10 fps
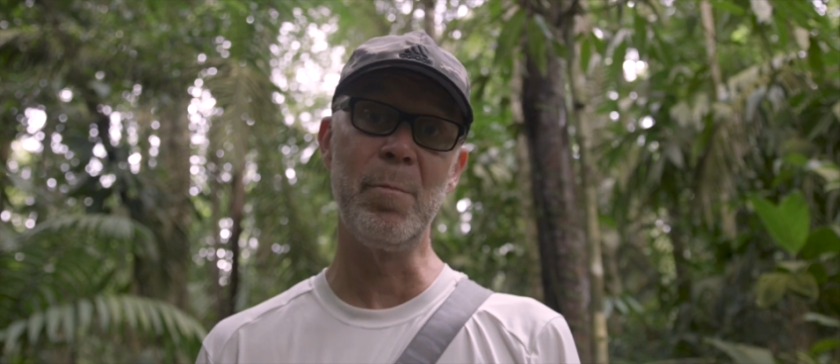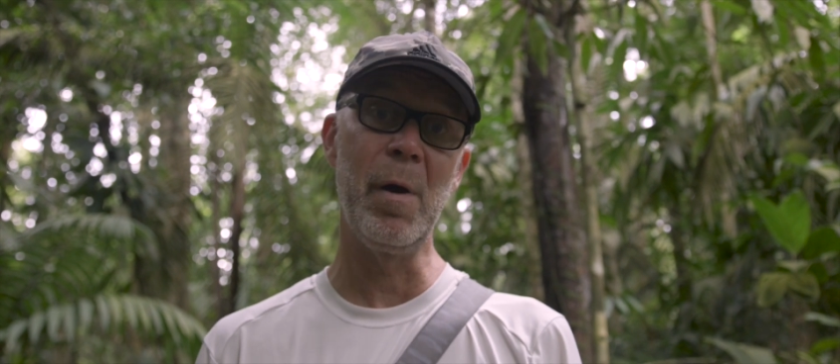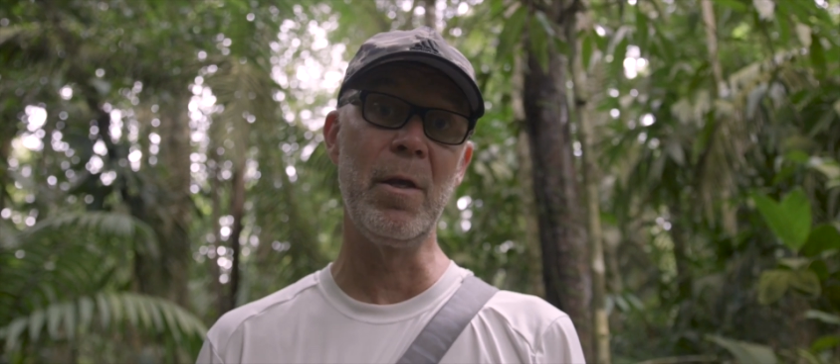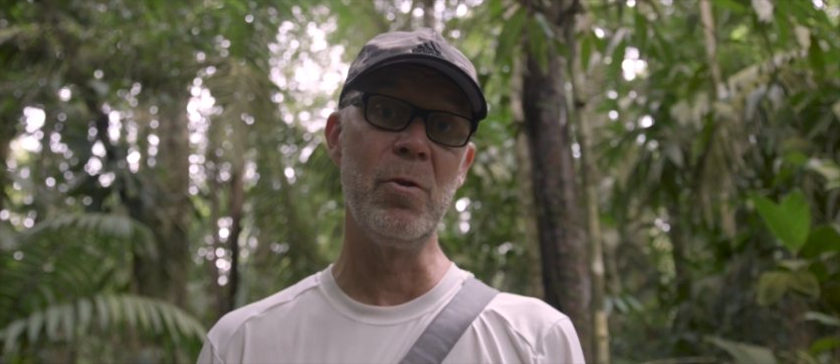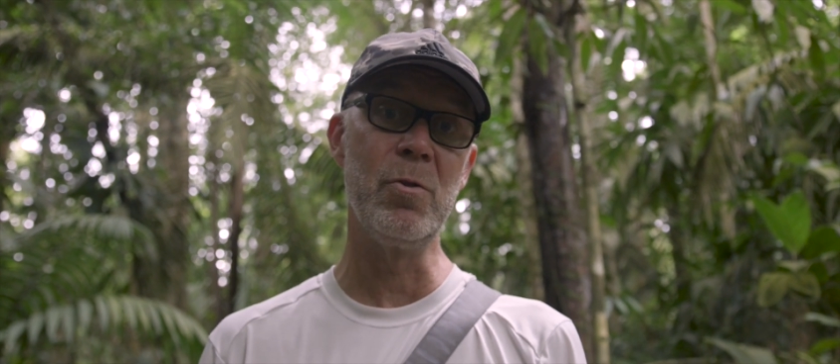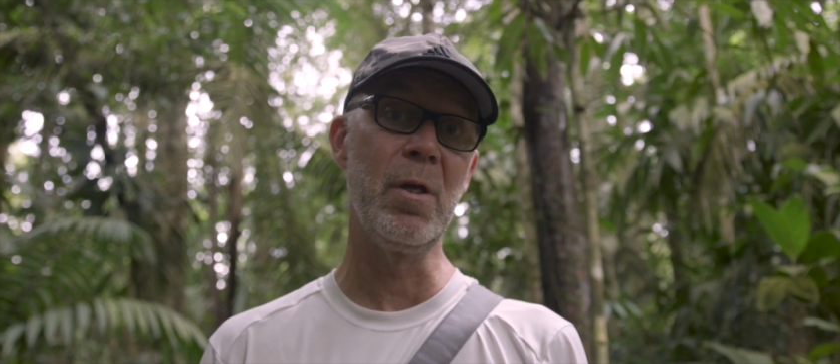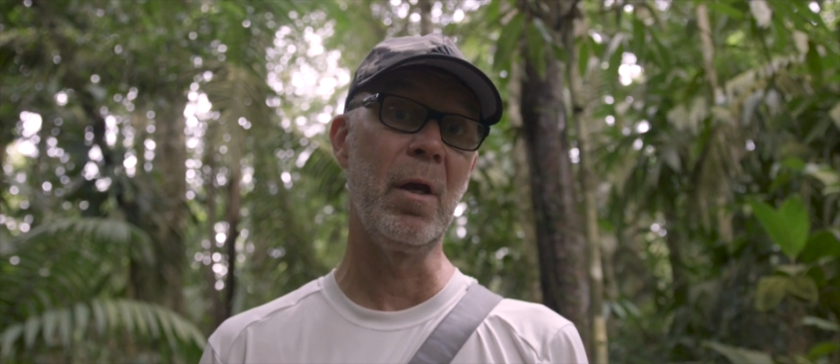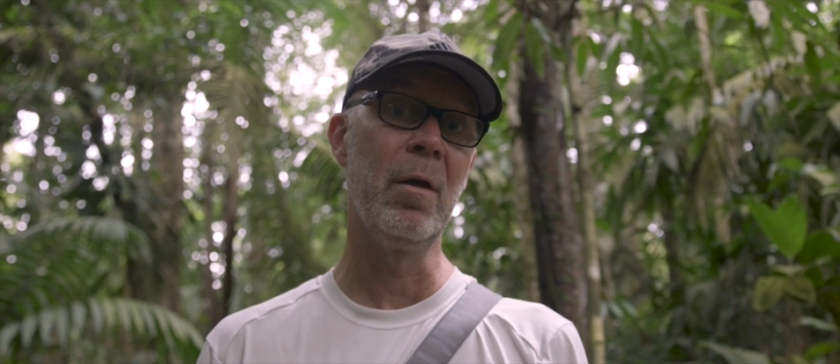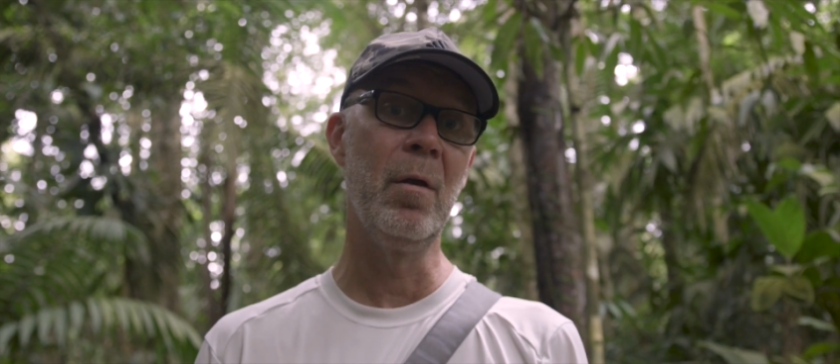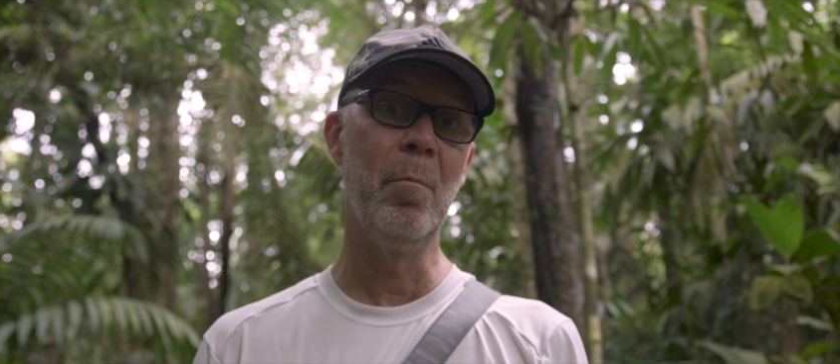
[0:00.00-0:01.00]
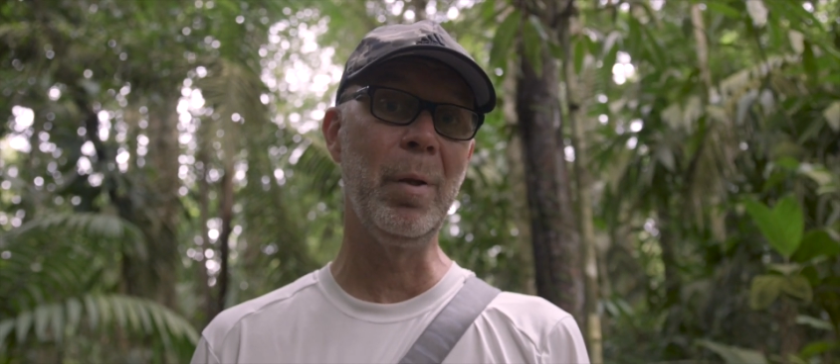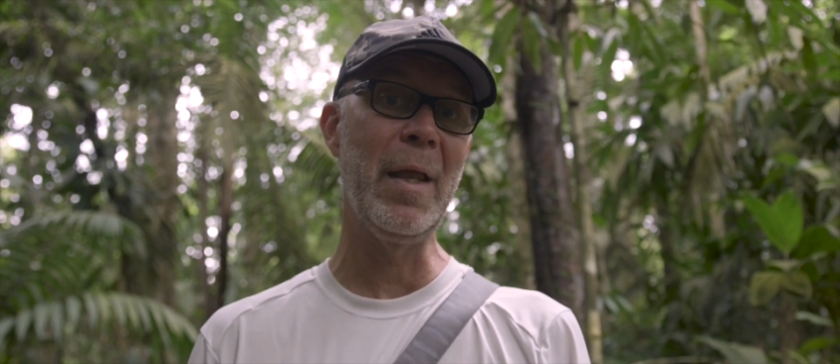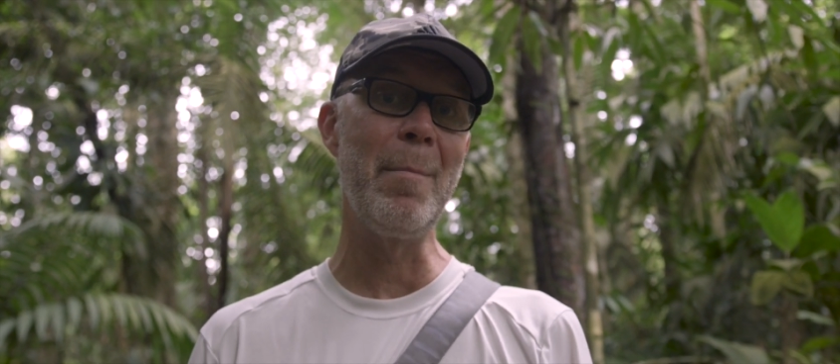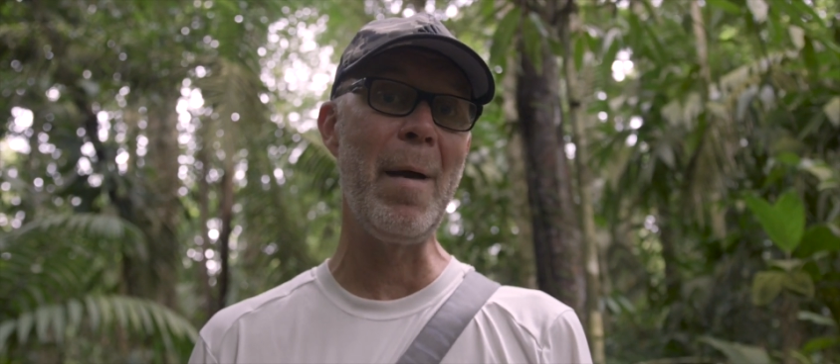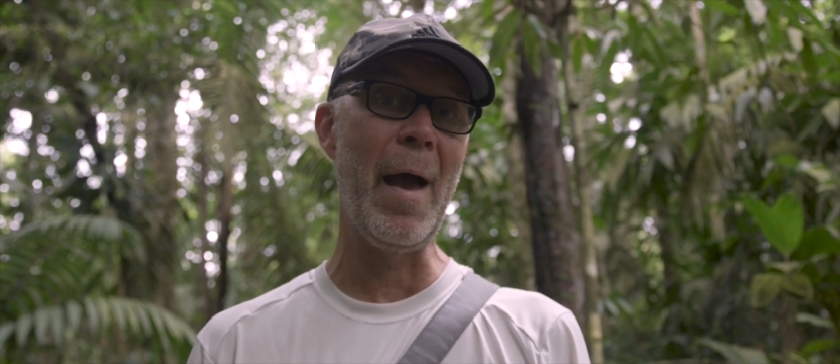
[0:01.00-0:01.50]
is by using
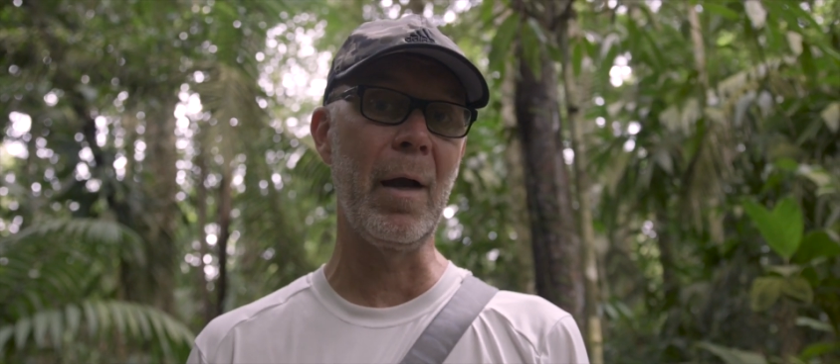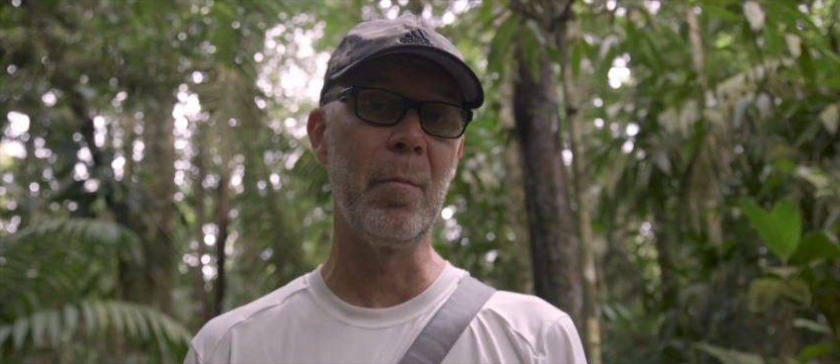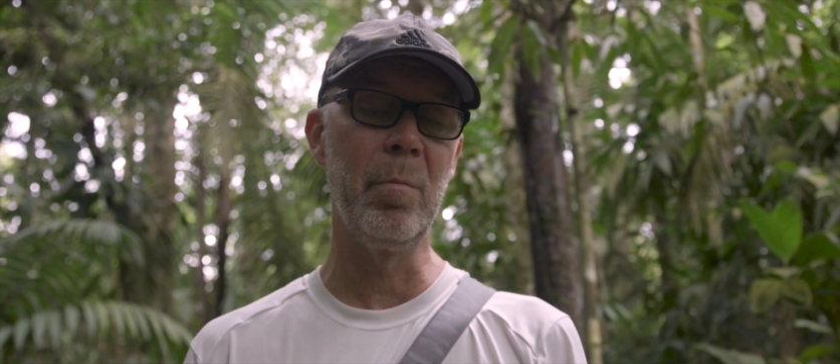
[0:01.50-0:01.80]
playback,